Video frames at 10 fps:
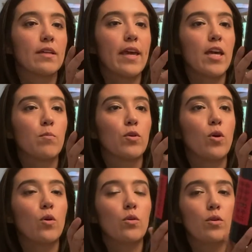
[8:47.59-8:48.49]
Cape
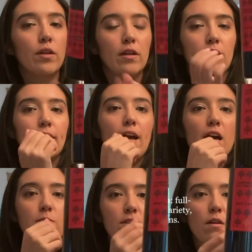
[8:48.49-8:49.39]
Gold
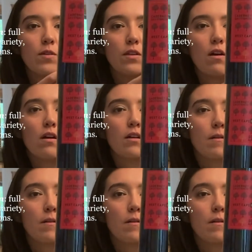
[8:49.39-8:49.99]
Cab Sauvignon.